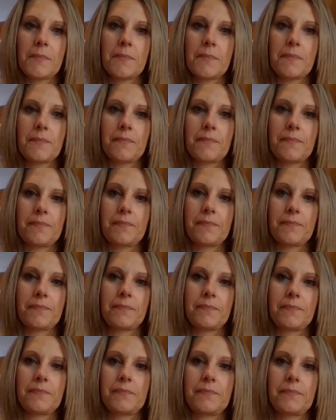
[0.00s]

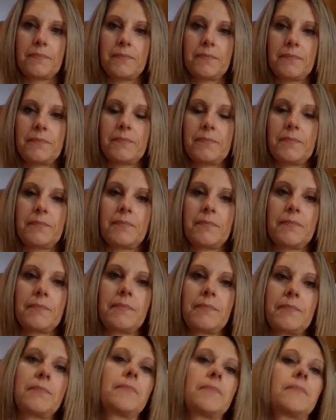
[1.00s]

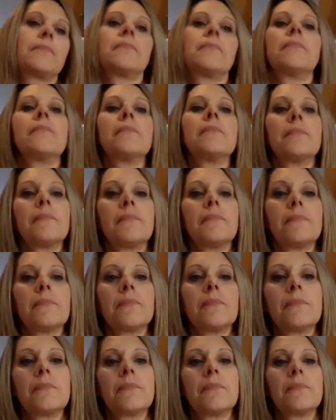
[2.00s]

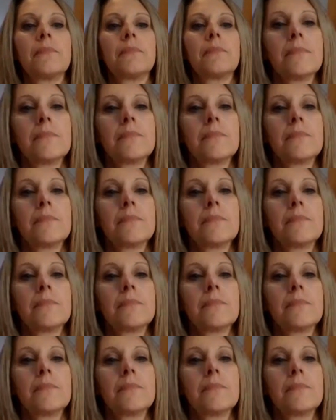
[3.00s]
(not speaking)